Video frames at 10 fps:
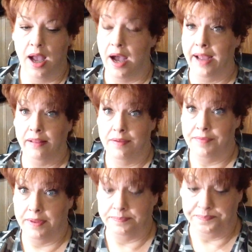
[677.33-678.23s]
I love
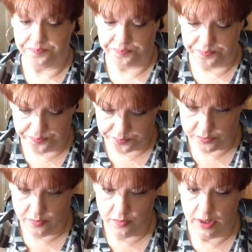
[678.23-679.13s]
them.
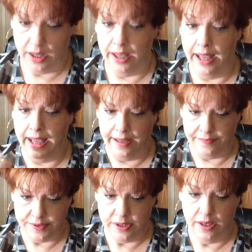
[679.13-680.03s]

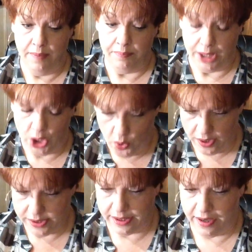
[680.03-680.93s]
And
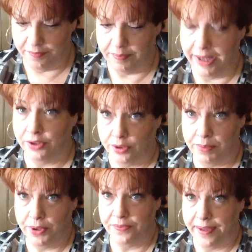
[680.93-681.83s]
because of my little
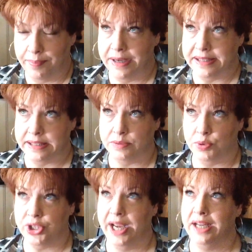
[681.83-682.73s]
birthday present,
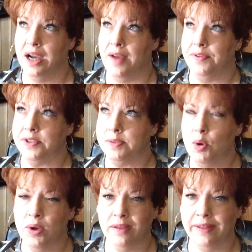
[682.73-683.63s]
which I had gotten the
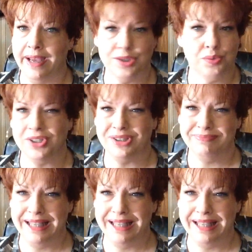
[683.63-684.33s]
Smoky Lash, which,